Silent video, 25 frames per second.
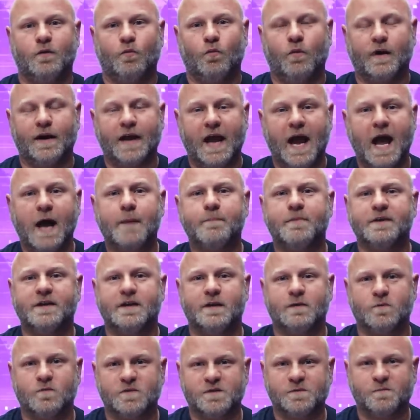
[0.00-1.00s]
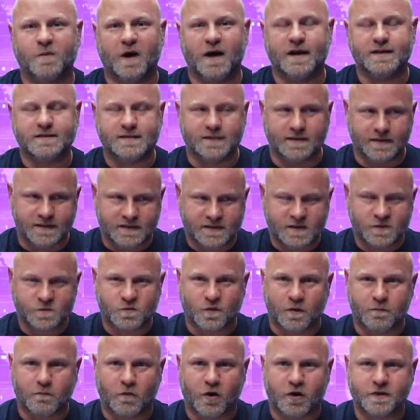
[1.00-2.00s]
What happened in response, and this
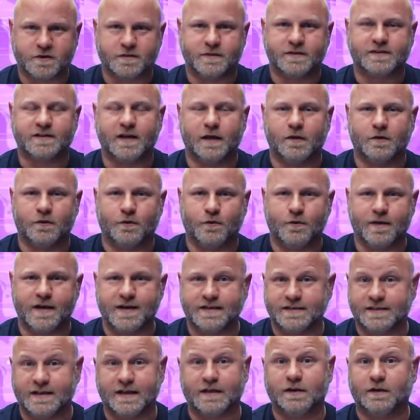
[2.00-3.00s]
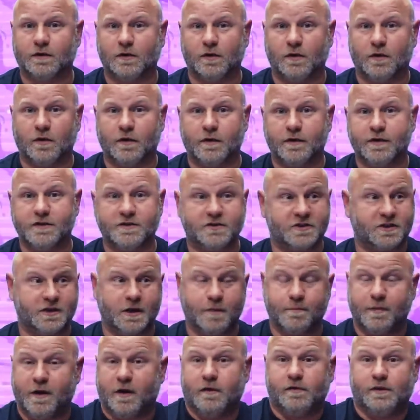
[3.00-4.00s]
is what Marjorie Taylor Greene didn't learn, and
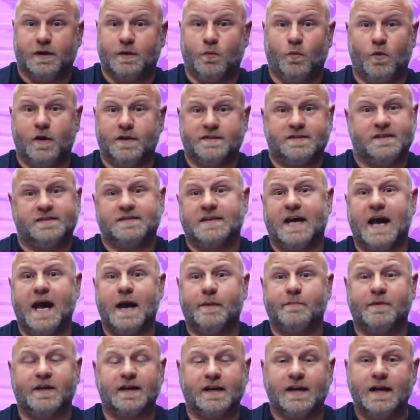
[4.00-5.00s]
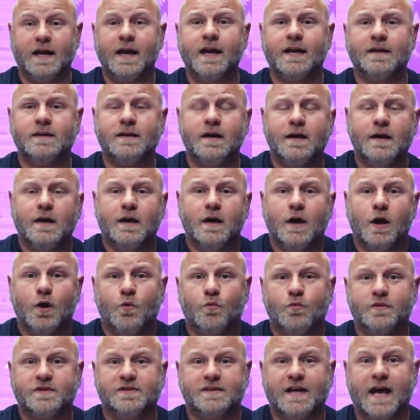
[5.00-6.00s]
she apparently wants it to happen again,
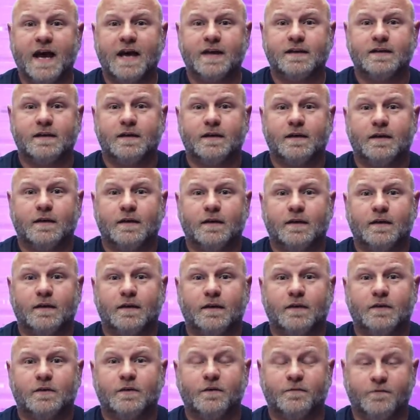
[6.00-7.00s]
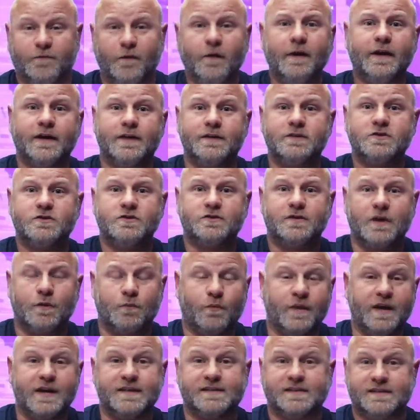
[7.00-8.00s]
was that the footage
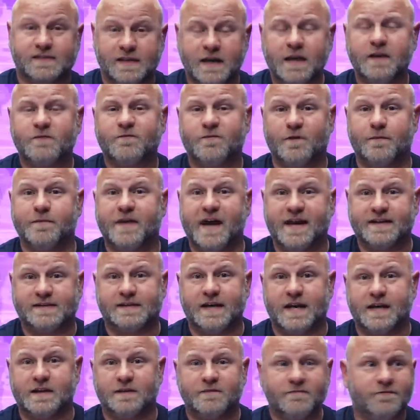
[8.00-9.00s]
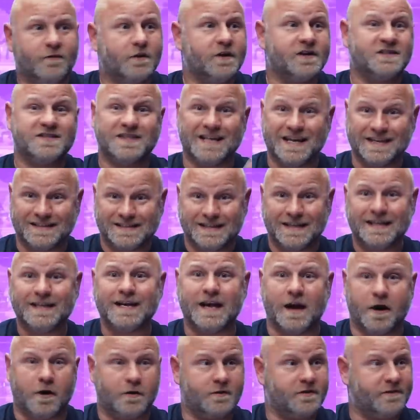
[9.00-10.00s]
that we had seen from that day, the footage that did
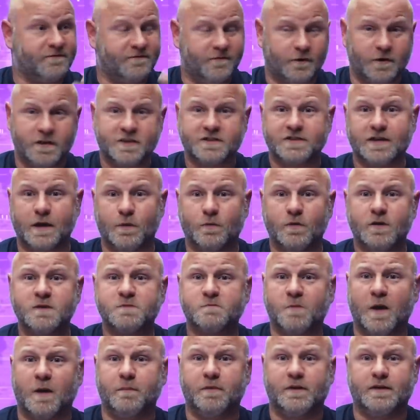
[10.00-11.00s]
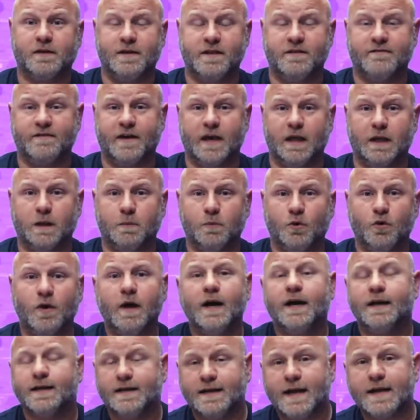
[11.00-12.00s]
air, the footage that was publicly available,
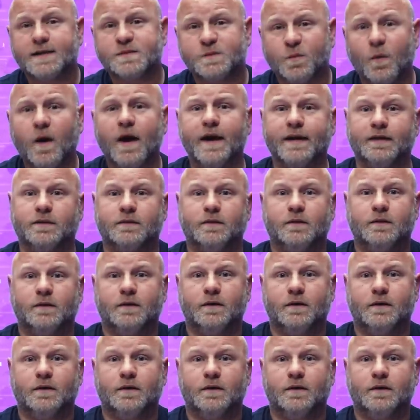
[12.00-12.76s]
guess what?